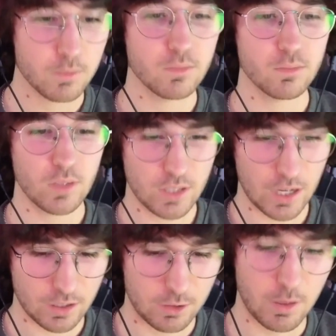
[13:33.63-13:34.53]

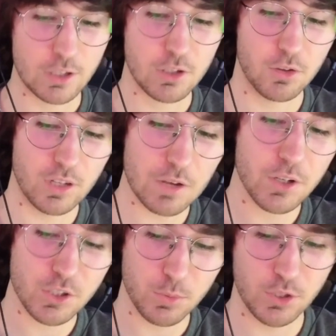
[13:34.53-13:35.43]
Exactly, yeah. So the
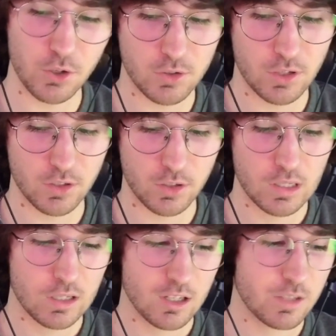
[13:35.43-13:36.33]
definition we chose doesn't
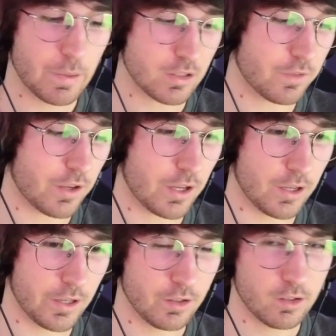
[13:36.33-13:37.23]
specify